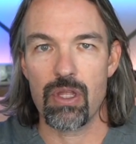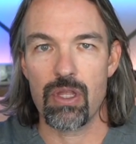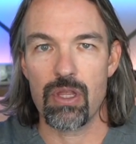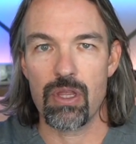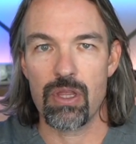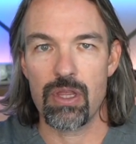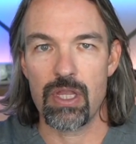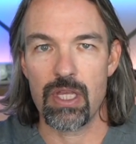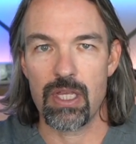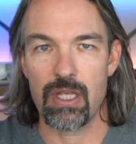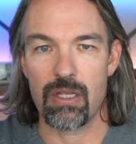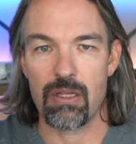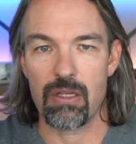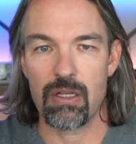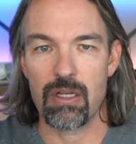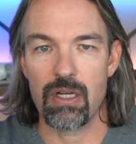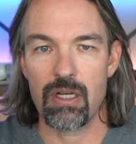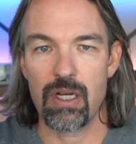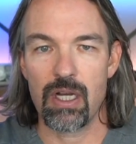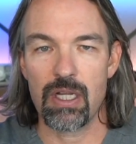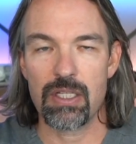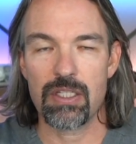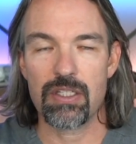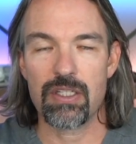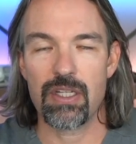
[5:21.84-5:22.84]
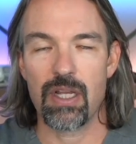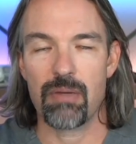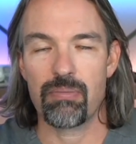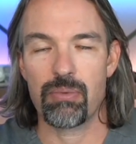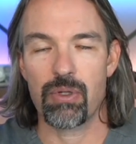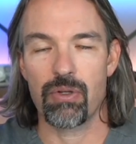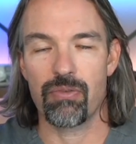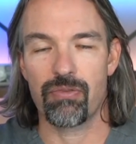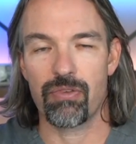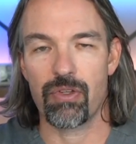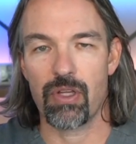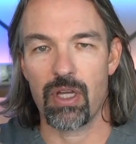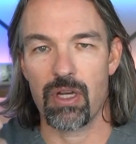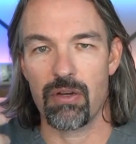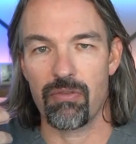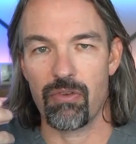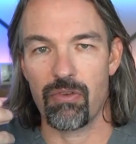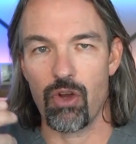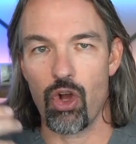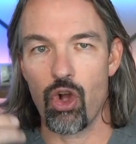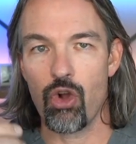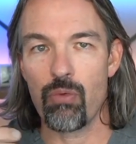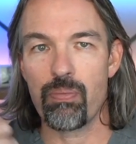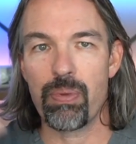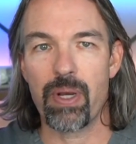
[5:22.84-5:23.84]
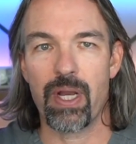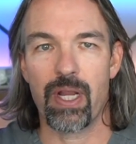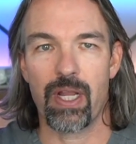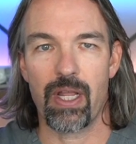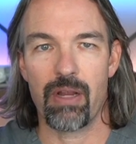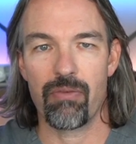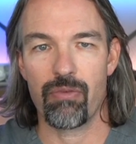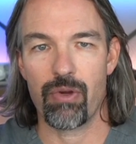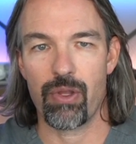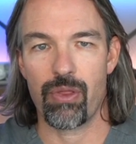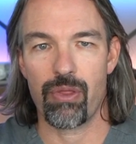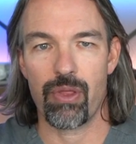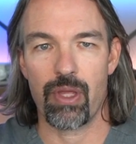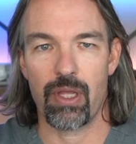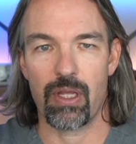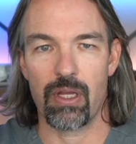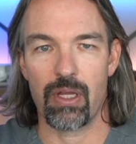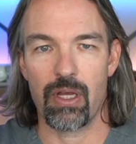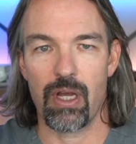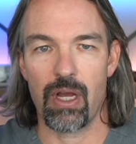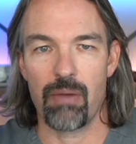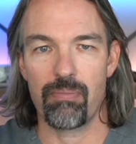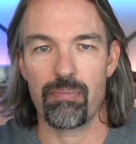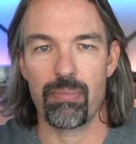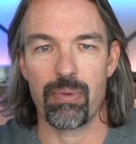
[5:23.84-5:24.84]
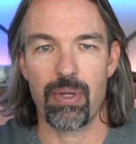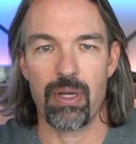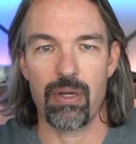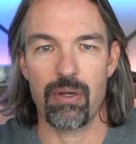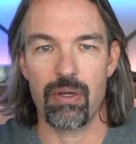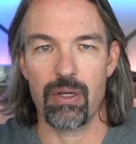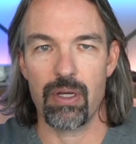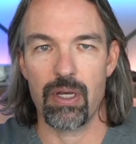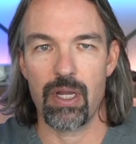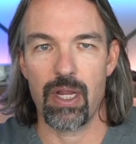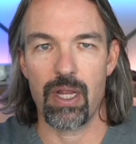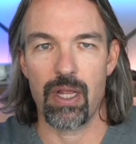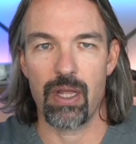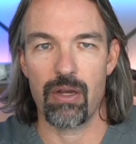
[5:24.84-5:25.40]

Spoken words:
the concept of kind of opening everything up and